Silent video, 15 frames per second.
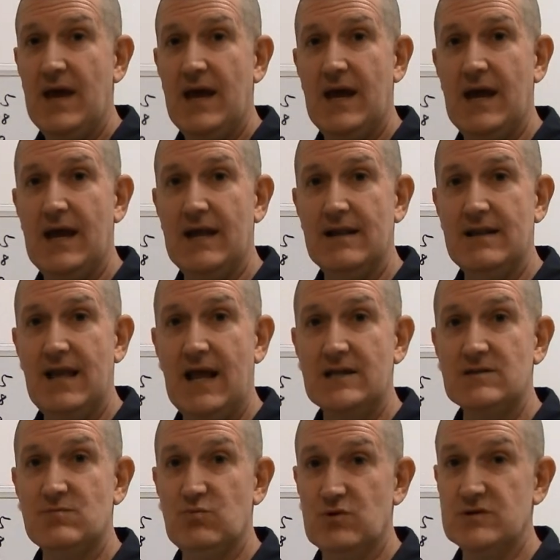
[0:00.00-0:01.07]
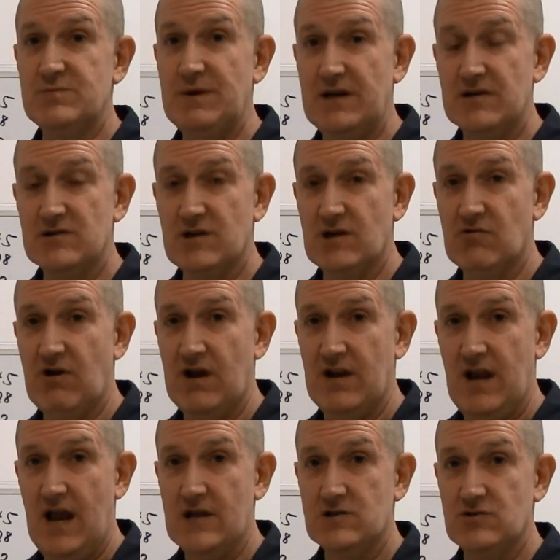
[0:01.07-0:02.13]
and that was because of the Grand
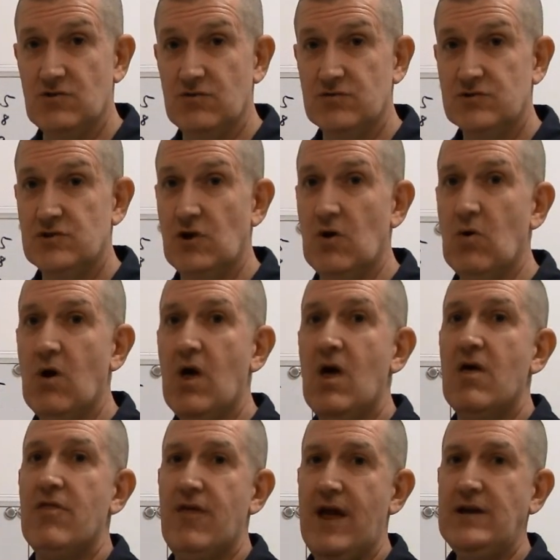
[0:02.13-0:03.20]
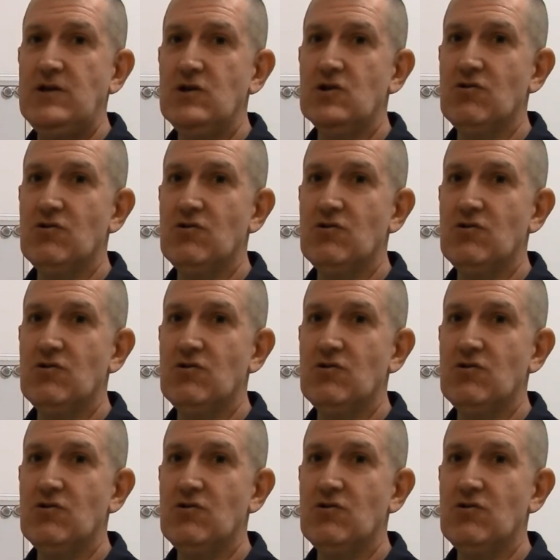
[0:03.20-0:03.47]
National. So thank you,